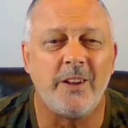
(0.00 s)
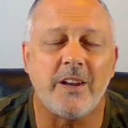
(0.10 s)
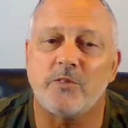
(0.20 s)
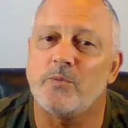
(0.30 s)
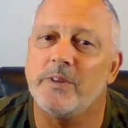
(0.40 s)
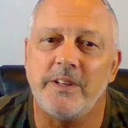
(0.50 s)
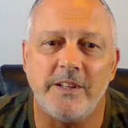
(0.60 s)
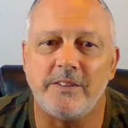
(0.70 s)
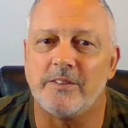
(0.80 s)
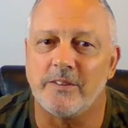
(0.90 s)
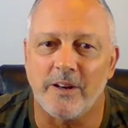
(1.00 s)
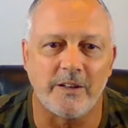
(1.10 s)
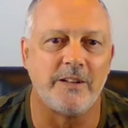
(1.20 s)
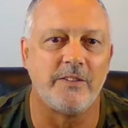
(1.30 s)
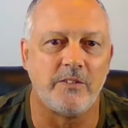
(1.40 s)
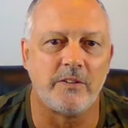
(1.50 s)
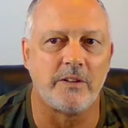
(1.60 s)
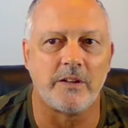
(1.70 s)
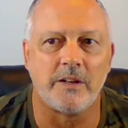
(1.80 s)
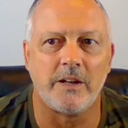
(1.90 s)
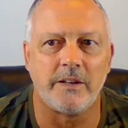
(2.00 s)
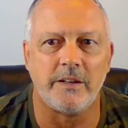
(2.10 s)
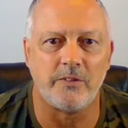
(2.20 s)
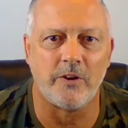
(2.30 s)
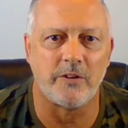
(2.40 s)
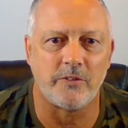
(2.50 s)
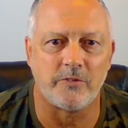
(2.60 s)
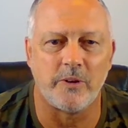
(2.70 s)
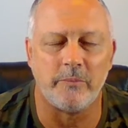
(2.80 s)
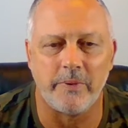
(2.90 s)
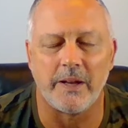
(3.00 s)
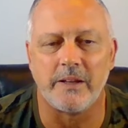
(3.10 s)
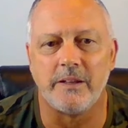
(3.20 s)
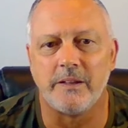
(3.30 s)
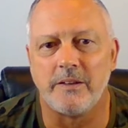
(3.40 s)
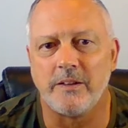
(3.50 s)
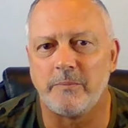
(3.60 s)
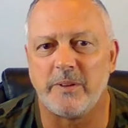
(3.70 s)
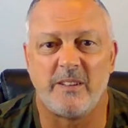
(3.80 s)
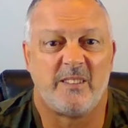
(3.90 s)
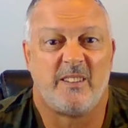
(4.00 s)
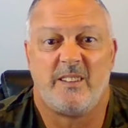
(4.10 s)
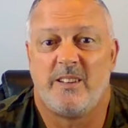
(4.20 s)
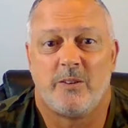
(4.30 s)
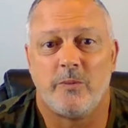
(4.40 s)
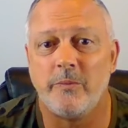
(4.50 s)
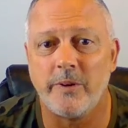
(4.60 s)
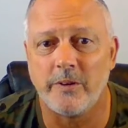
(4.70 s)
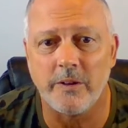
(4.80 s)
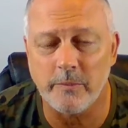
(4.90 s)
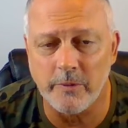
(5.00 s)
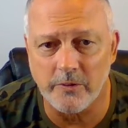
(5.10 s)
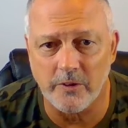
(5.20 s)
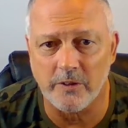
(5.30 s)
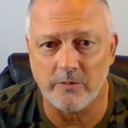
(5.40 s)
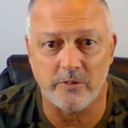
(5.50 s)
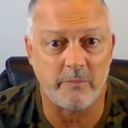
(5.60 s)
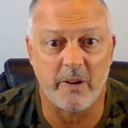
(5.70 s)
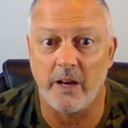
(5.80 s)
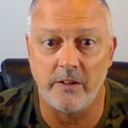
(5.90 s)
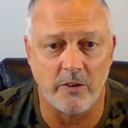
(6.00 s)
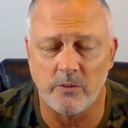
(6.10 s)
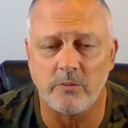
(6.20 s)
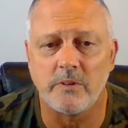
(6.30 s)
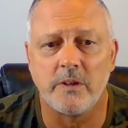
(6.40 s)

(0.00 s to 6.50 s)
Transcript: You guys really need to not let a guy like Donald Trump back in. Not because I care one way or another about Donald Trump. I don't.